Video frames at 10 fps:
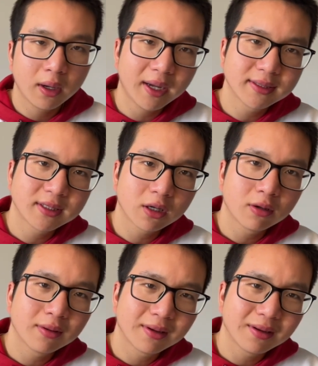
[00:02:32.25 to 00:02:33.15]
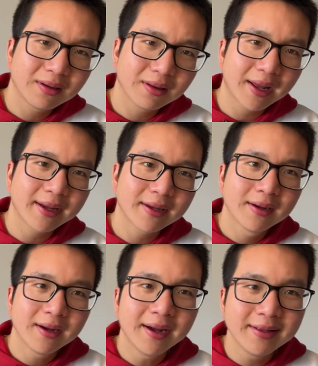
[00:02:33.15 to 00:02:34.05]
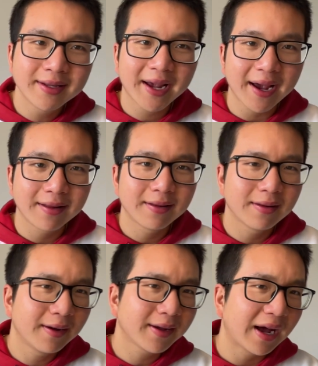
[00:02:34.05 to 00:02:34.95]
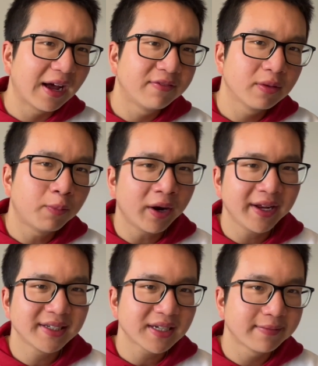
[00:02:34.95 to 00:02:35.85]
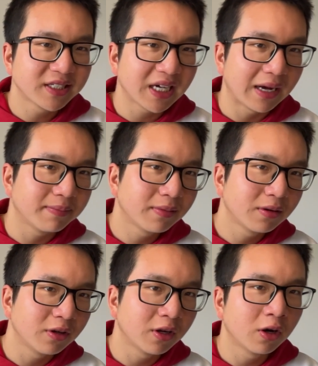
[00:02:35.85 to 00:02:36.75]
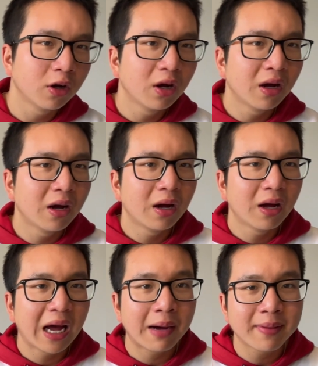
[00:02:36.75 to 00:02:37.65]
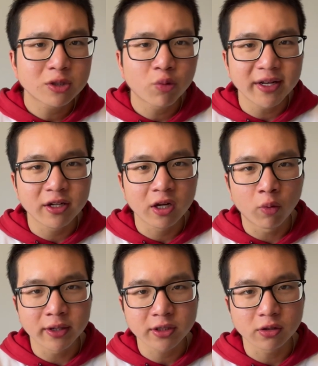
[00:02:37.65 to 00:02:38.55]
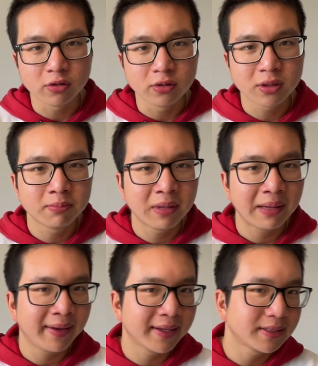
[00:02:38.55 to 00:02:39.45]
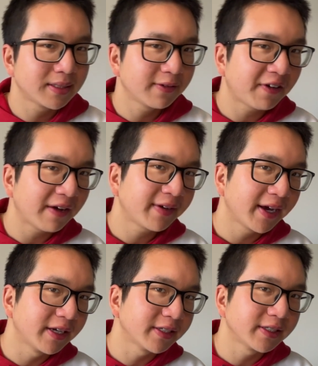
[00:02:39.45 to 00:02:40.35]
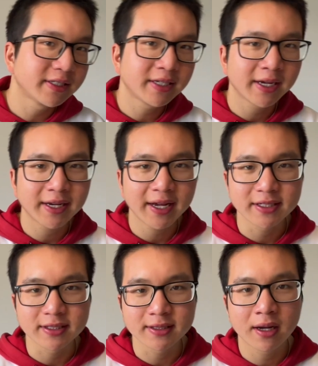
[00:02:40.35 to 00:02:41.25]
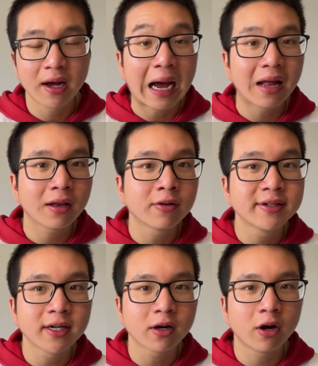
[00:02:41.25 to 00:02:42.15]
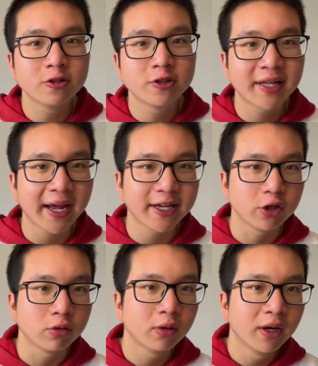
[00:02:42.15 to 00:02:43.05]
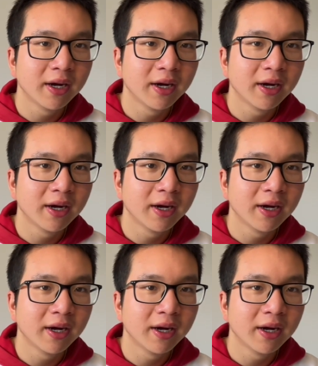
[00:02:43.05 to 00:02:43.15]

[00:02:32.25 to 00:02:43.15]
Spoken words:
And so, indicate, okay, if your body is out of shape, how much weight do you want to lose? Maybe it's 5 kgs, 10 kgs. How long is it going to take you?